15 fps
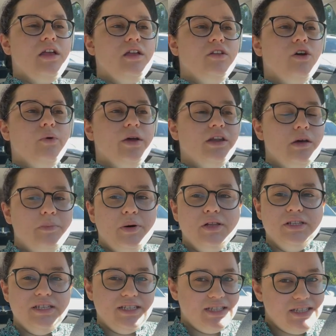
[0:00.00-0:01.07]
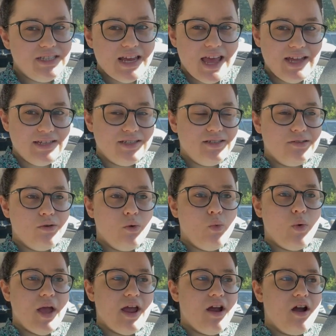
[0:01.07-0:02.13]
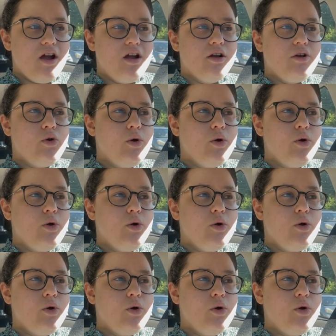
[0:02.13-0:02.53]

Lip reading: you know, in a police state where